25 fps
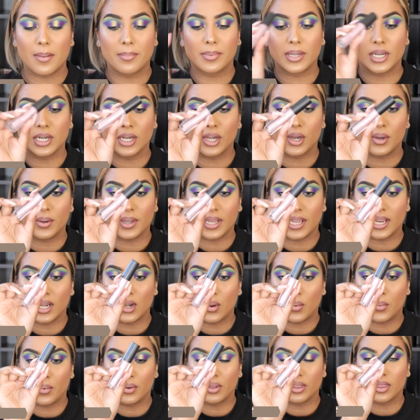I'm gonna go
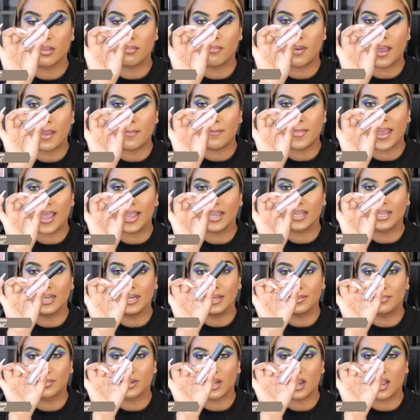in with my MAC
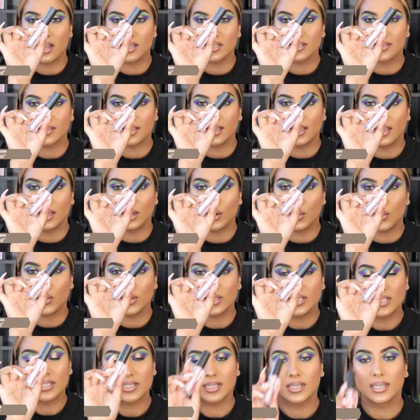lip gloss in
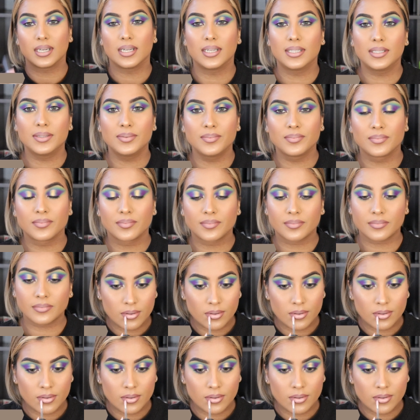Oyster Girl.